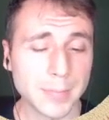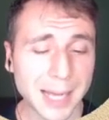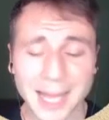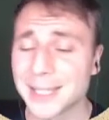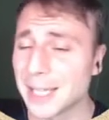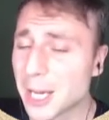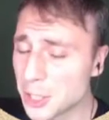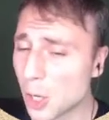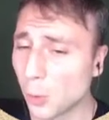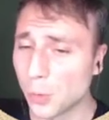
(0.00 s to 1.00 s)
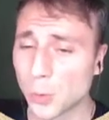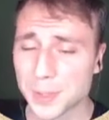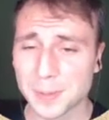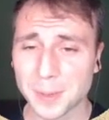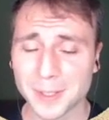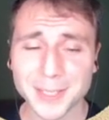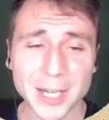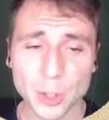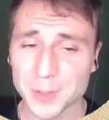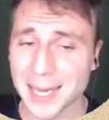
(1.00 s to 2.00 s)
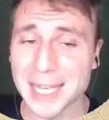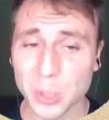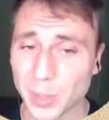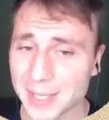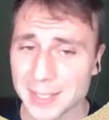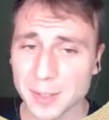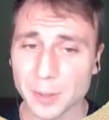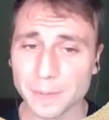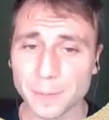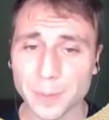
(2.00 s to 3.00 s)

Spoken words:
I know those credentials anyway, so